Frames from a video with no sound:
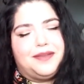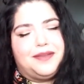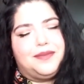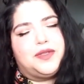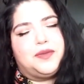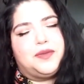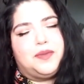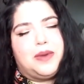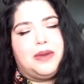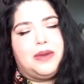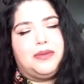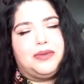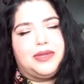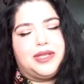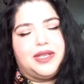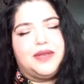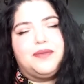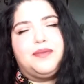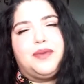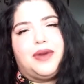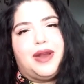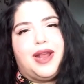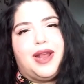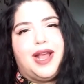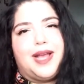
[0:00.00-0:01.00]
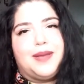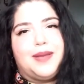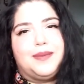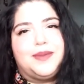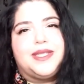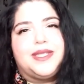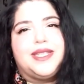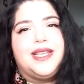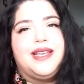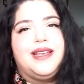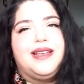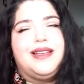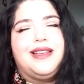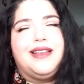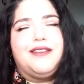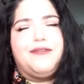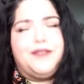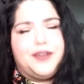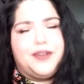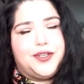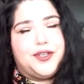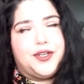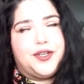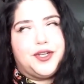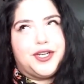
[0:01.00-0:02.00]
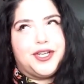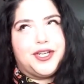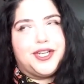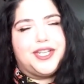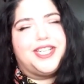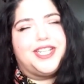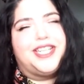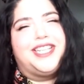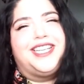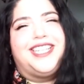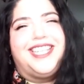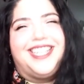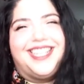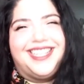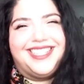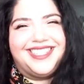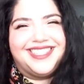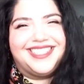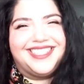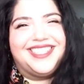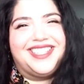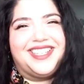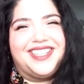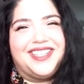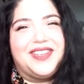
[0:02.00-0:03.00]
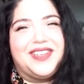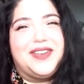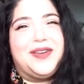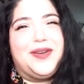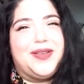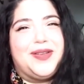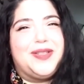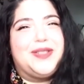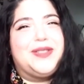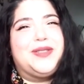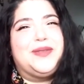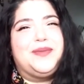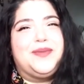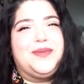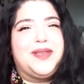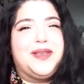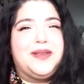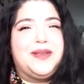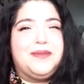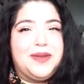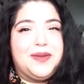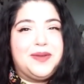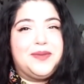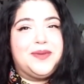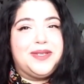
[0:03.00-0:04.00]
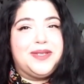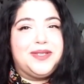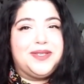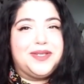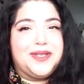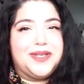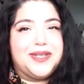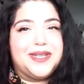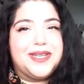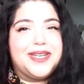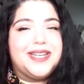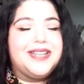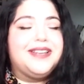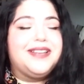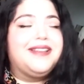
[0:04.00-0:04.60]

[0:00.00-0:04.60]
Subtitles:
most probably, perhaps, for sure, going to be in my winter.